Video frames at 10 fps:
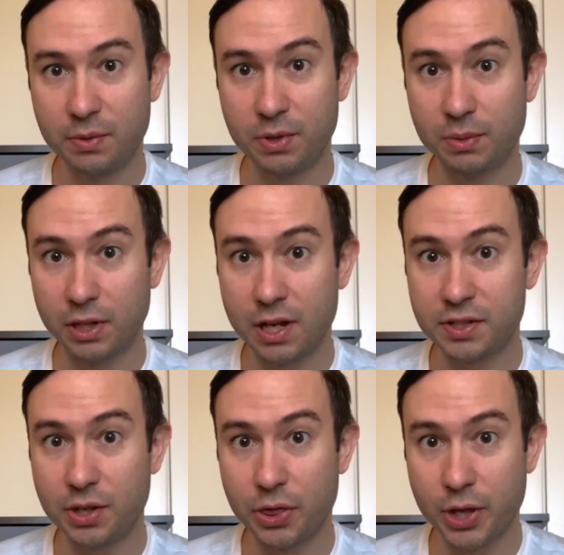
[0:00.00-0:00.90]
when you were
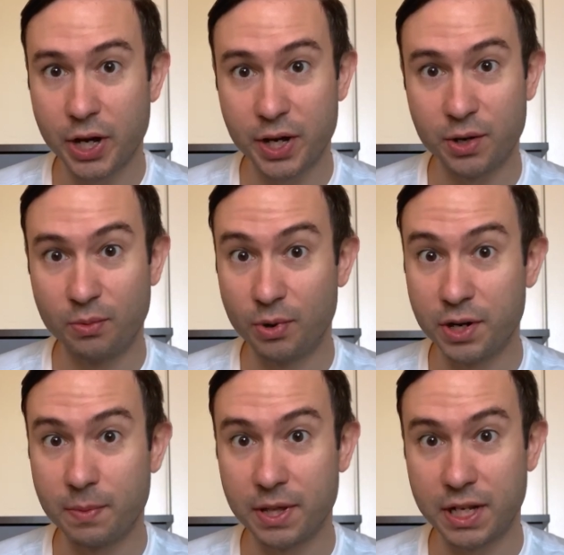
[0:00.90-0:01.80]
lost in thought
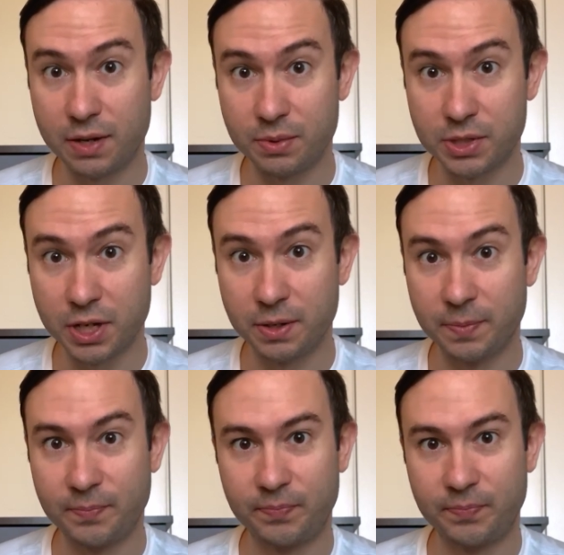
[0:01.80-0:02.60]
worrying about the end result.